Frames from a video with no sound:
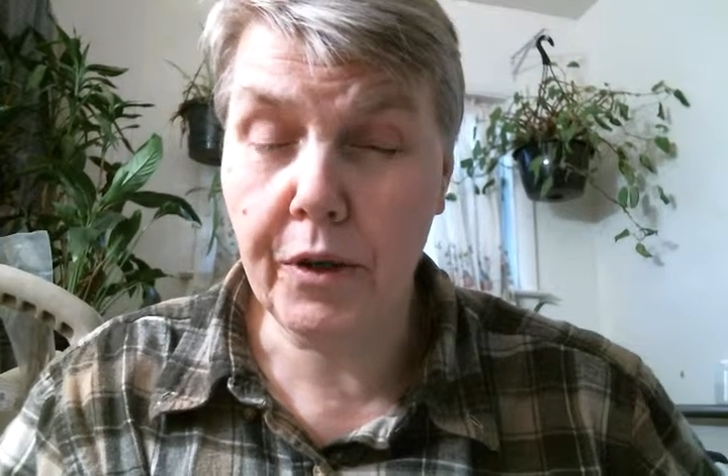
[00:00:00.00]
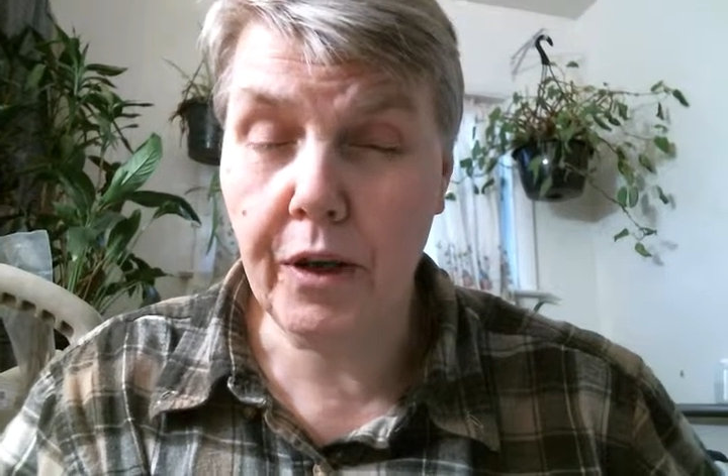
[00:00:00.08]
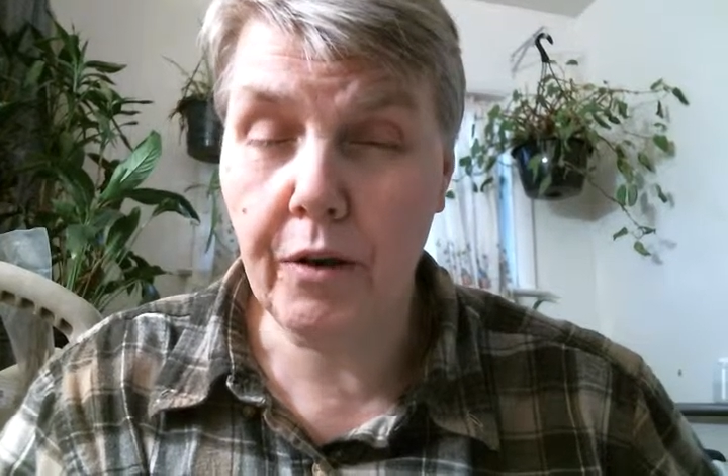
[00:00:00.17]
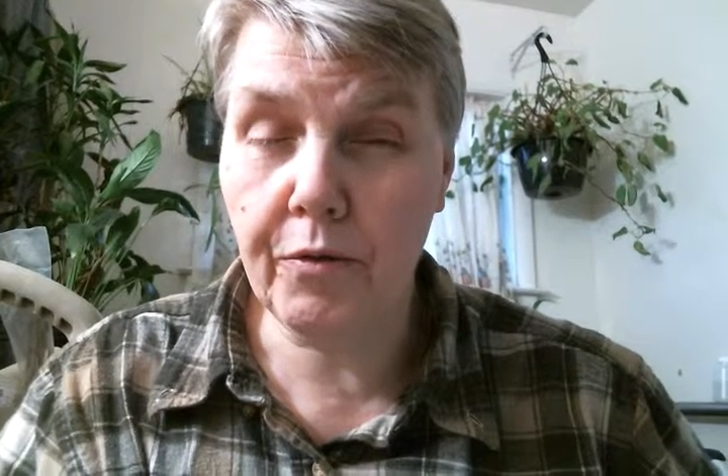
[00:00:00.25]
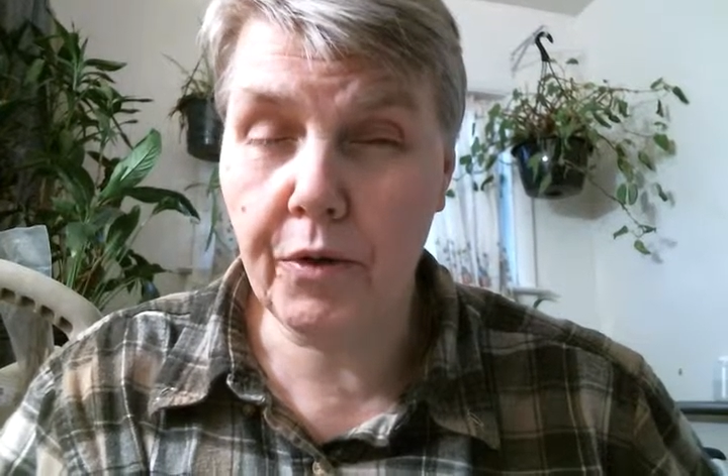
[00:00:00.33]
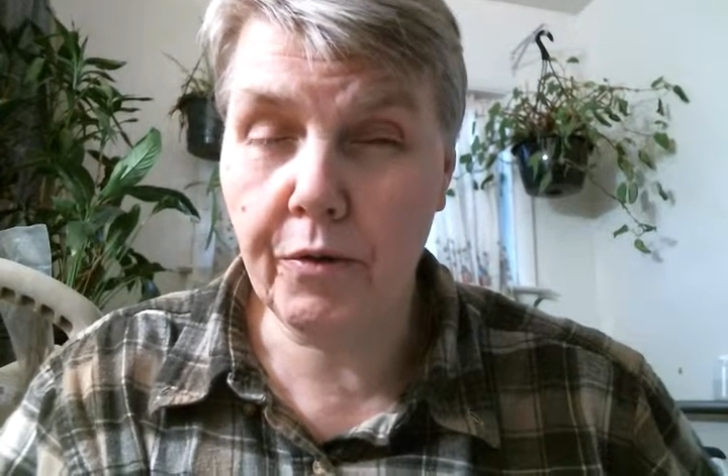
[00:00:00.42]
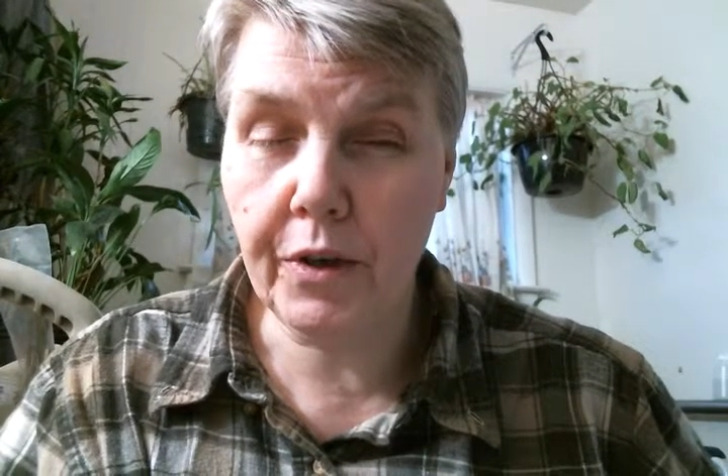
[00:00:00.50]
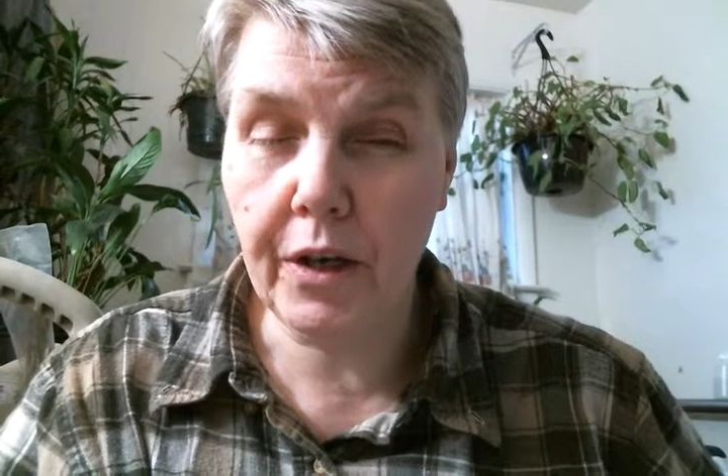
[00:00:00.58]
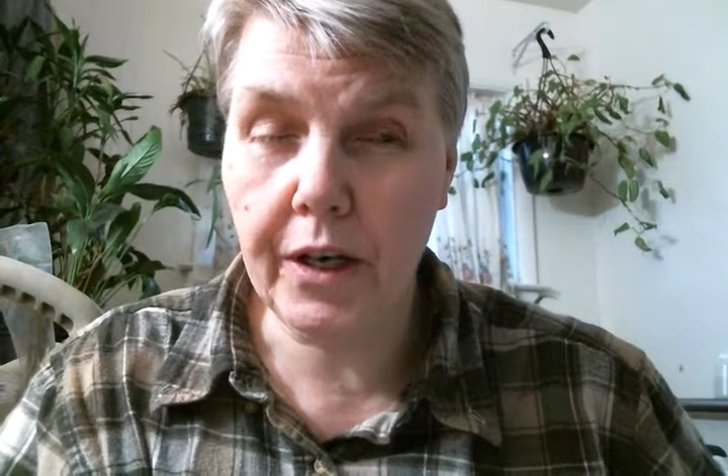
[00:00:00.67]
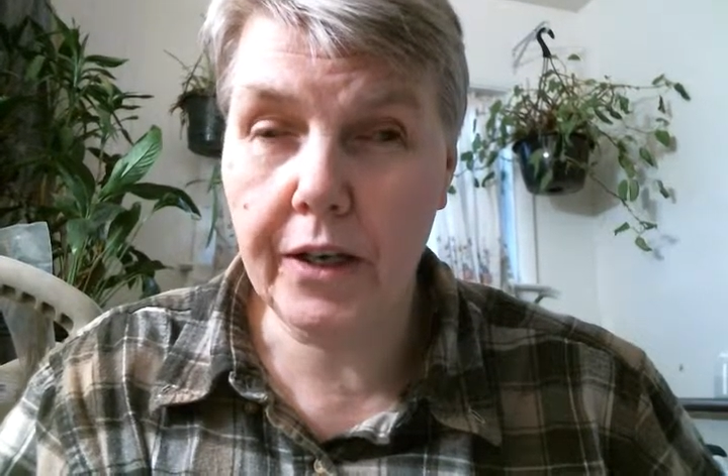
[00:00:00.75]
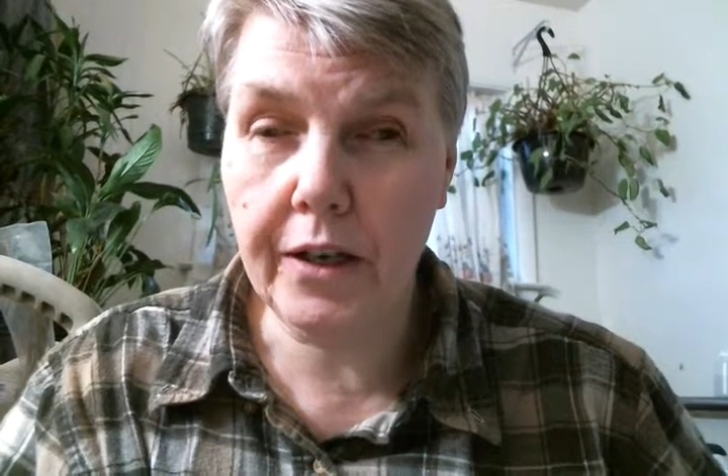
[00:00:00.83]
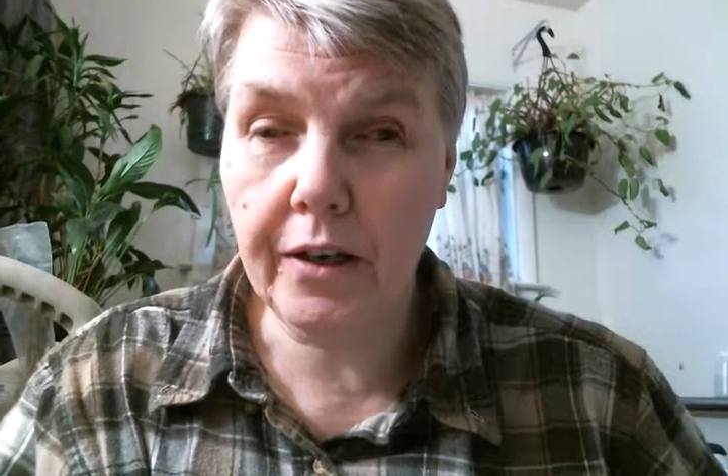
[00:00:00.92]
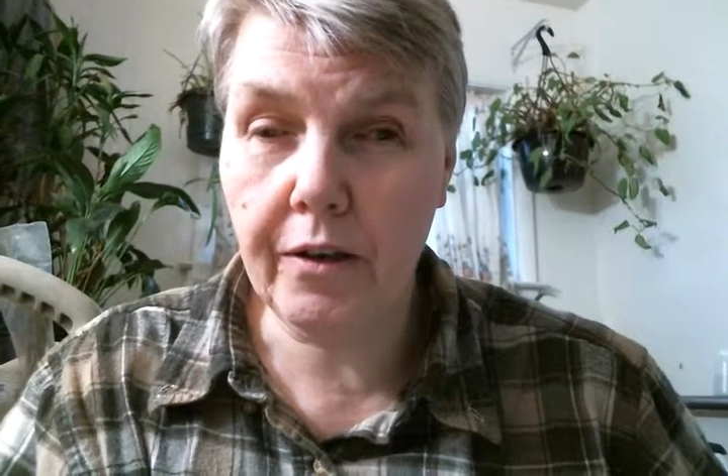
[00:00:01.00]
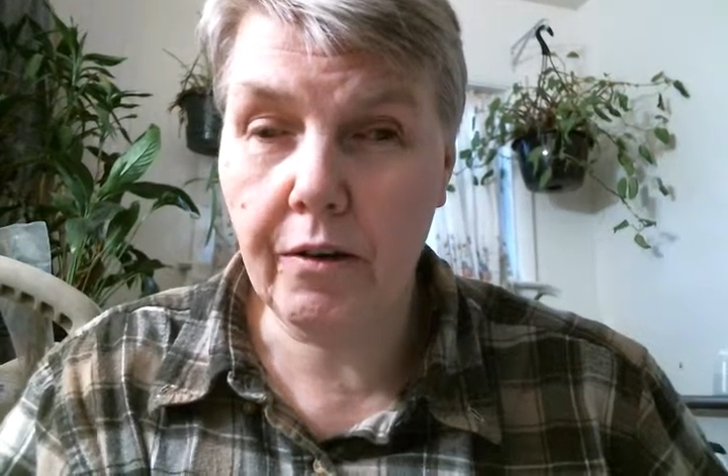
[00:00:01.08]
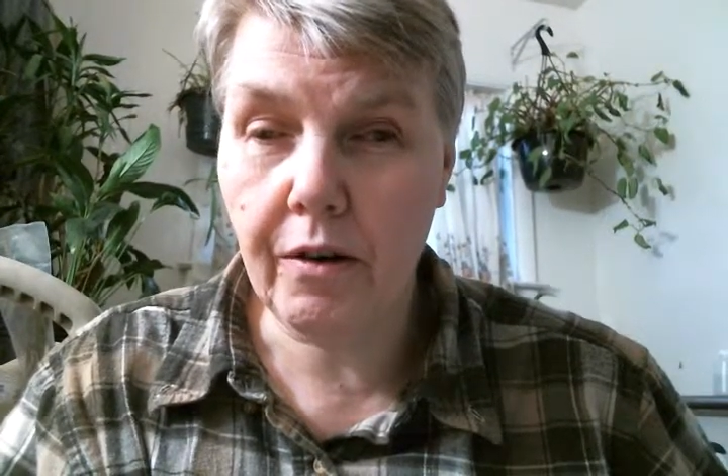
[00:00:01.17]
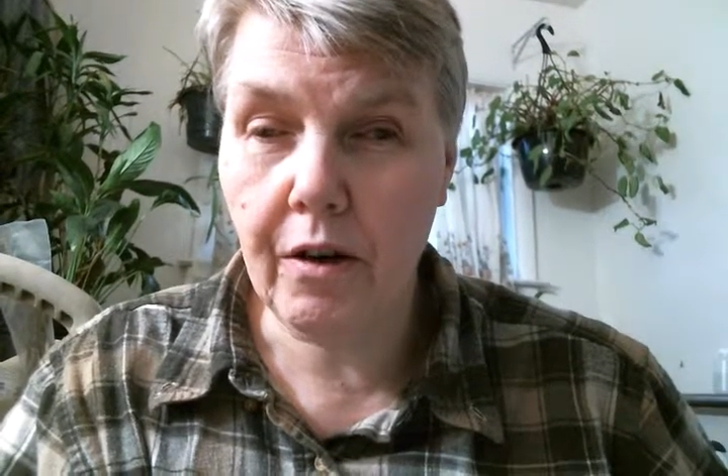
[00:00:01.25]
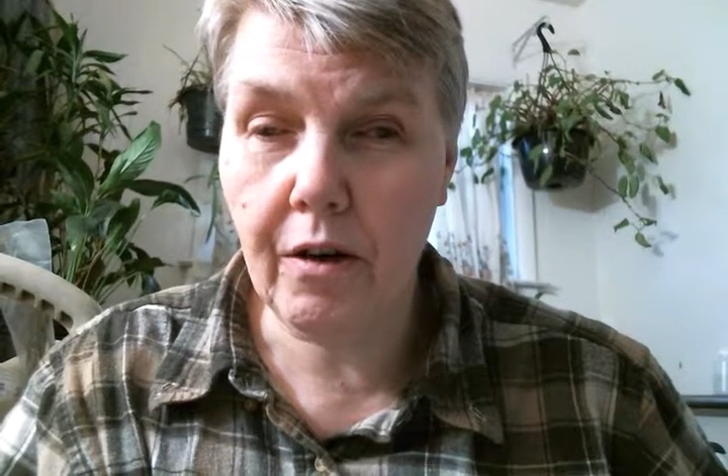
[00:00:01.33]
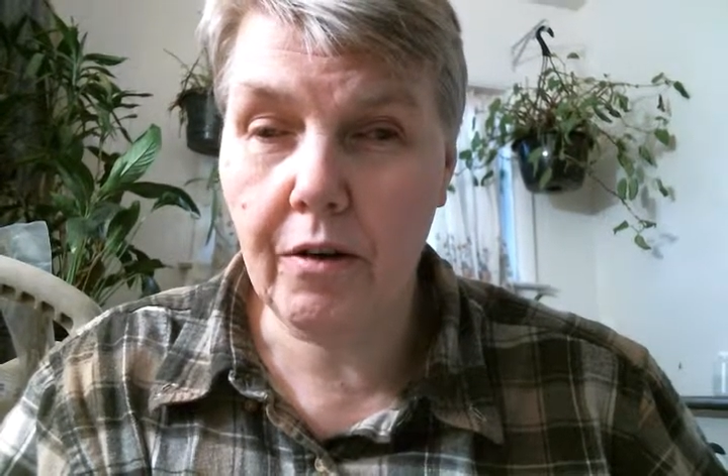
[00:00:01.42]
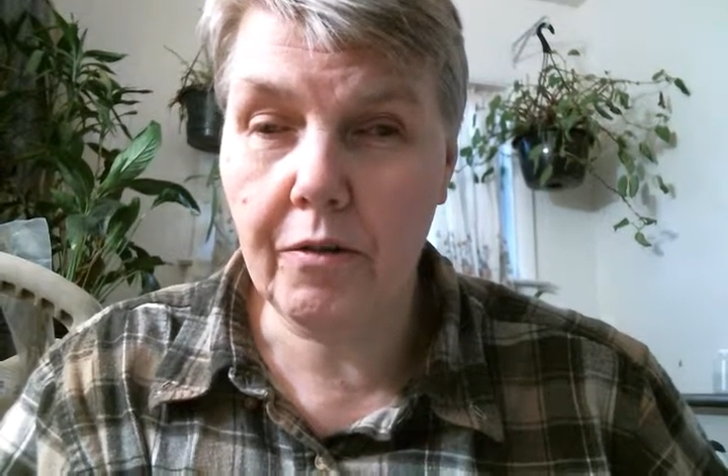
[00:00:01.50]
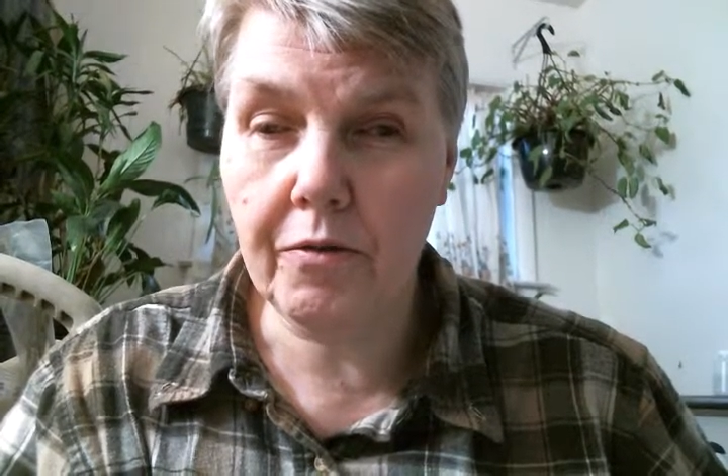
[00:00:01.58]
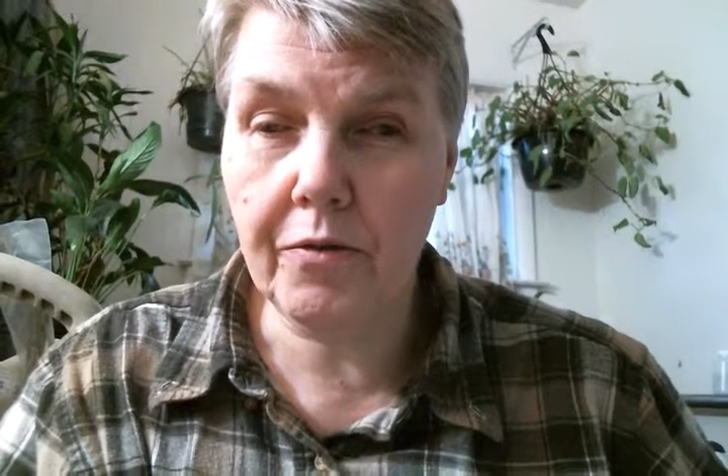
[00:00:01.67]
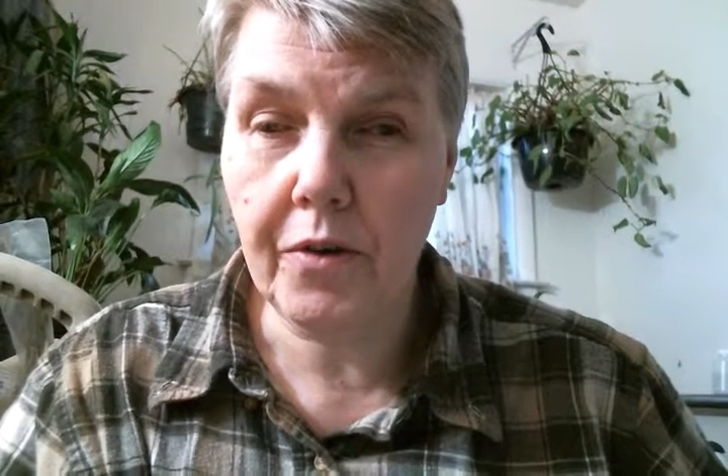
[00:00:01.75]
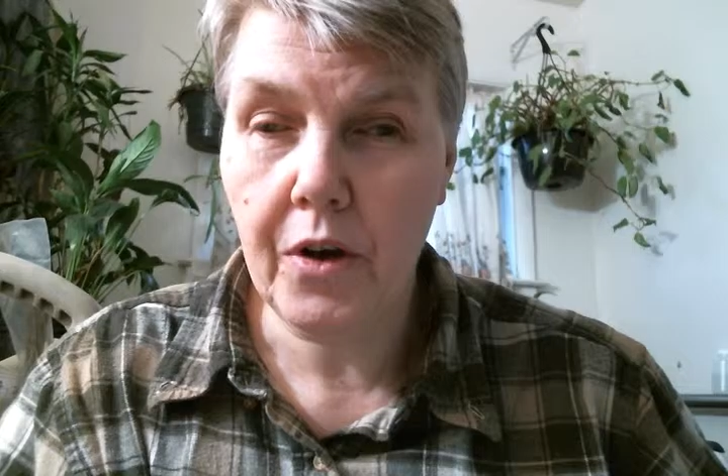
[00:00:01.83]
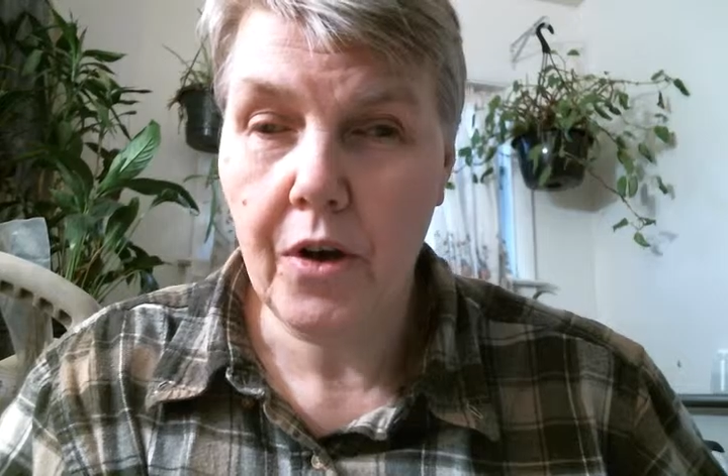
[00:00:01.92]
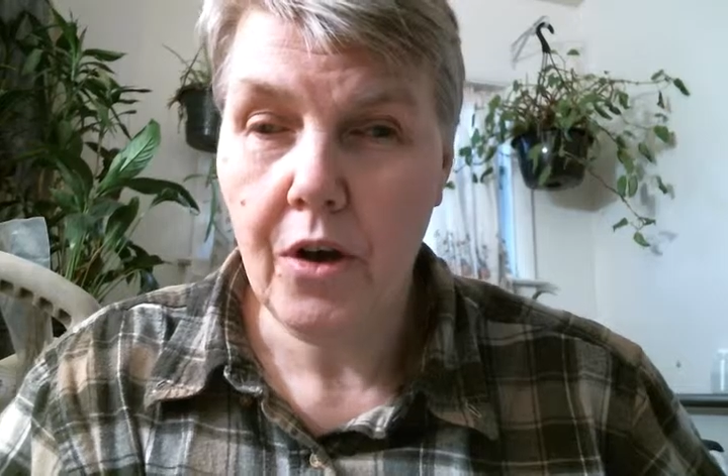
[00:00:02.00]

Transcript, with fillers: and give you an idea of